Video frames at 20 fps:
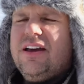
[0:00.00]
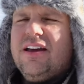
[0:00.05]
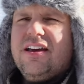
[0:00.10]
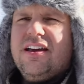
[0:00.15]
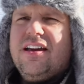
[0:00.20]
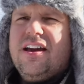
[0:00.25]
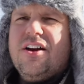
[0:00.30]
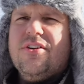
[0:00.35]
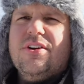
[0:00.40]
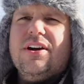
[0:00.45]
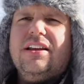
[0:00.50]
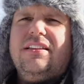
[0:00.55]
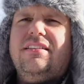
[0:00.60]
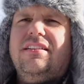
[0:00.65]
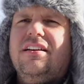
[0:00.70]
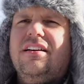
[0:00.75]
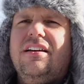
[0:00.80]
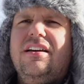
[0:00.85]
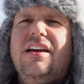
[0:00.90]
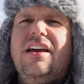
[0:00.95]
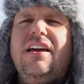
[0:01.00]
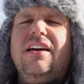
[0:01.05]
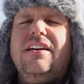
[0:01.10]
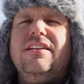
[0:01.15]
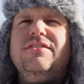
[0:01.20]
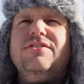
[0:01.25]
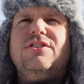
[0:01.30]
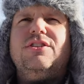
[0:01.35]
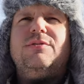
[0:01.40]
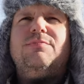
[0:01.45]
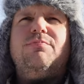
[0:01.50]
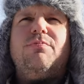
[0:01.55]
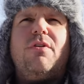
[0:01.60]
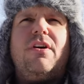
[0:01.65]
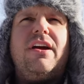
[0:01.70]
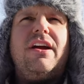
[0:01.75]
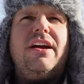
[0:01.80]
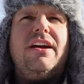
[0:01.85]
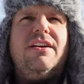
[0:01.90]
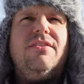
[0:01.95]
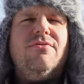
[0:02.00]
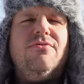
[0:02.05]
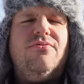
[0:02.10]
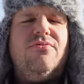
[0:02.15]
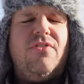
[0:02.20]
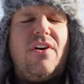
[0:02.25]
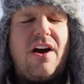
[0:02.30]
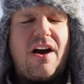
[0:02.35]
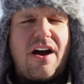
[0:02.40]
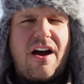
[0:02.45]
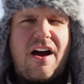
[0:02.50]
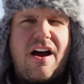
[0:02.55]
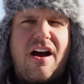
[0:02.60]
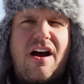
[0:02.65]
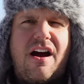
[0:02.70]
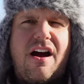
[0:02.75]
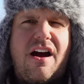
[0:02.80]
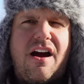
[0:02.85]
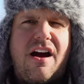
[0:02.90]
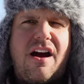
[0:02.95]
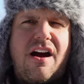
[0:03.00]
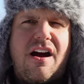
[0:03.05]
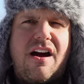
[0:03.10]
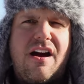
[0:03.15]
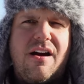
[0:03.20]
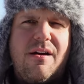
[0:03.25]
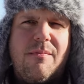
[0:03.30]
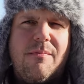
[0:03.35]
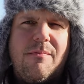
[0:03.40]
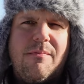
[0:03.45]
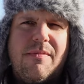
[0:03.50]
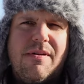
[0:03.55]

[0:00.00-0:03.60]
here at the Hin Spring Farm.